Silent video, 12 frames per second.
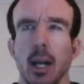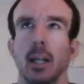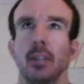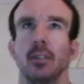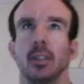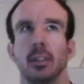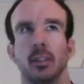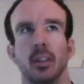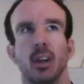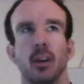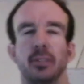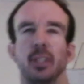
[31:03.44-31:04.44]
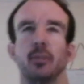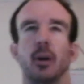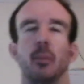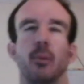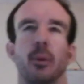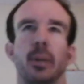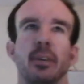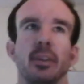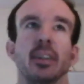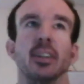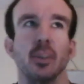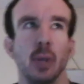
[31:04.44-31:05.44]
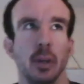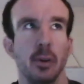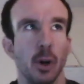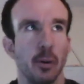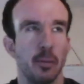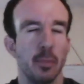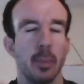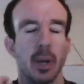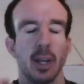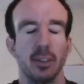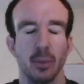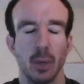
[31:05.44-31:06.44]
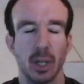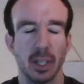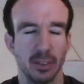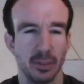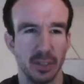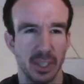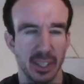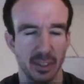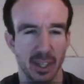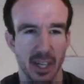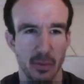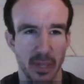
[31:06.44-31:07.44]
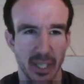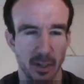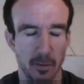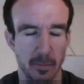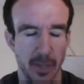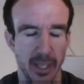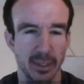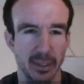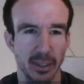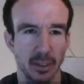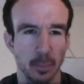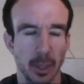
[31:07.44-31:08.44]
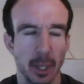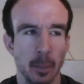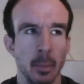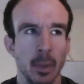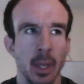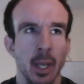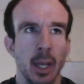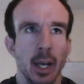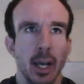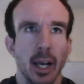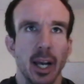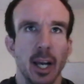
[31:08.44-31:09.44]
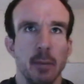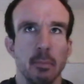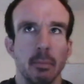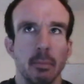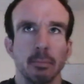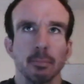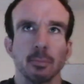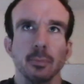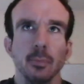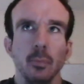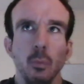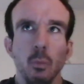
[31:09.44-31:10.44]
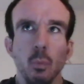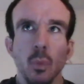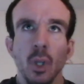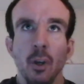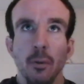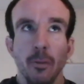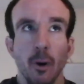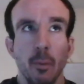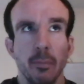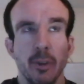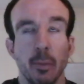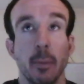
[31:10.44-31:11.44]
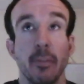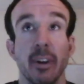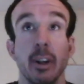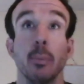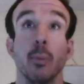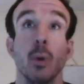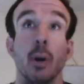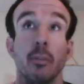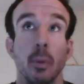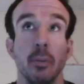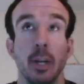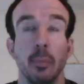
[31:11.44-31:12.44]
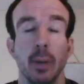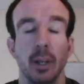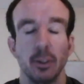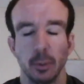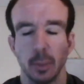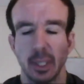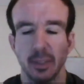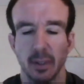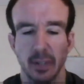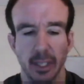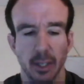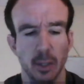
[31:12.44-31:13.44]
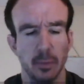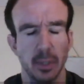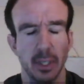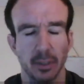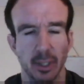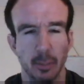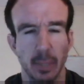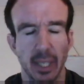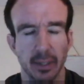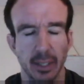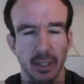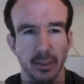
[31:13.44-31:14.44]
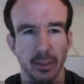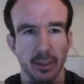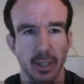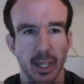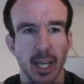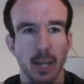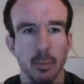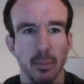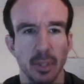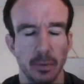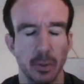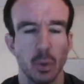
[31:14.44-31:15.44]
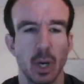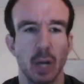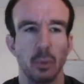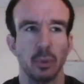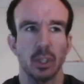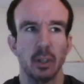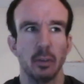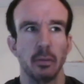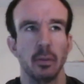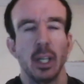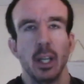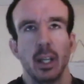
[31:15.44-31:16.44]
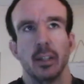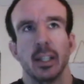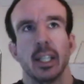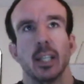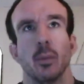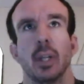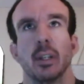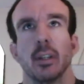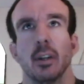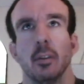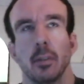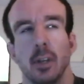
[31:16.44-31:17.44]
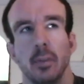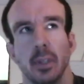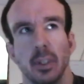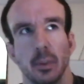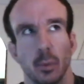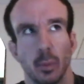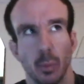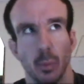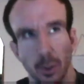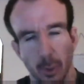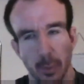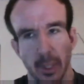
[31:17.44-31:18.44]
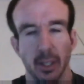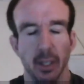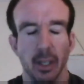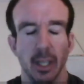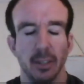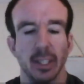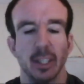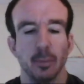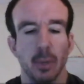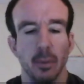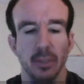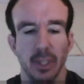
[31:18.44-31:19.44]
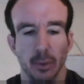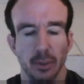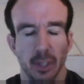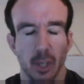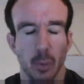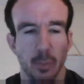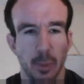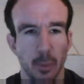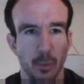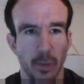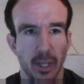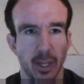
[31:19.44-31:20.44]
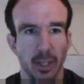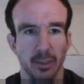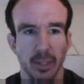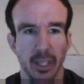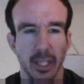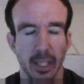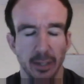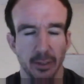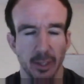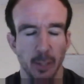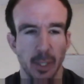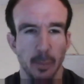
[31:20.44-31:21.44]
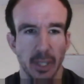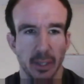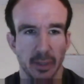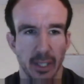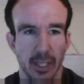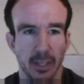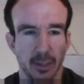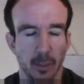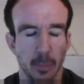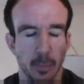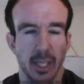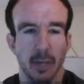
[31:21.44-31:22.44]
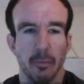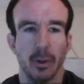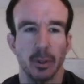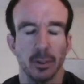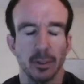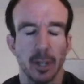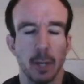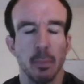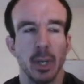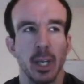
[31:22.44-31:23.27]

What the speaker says: So obviously I'm probably having to do it not from a personal one, because obviously I don't really kind of fit into this, but from a very personal perspective, I think COVID is going to make things difficult. I was kind of think when kind of COVID was probably, I don't know, like 6 months in or so, when people realized that it is going to be a big thing and it's going to be here for a long time.